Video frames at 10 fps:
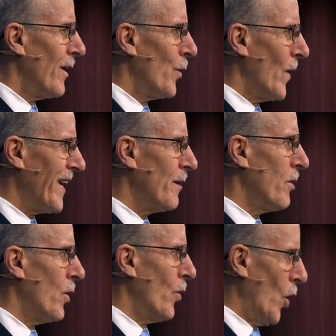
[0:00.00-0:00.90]
a
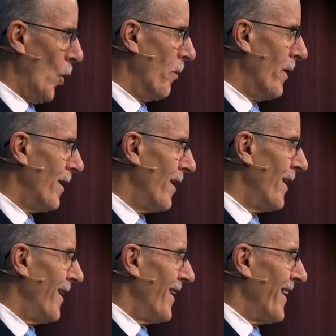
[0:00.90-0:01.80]
rainbow robe.
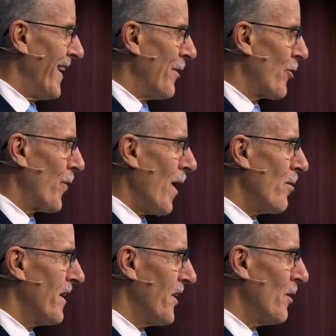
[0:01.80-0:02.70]
It was probably a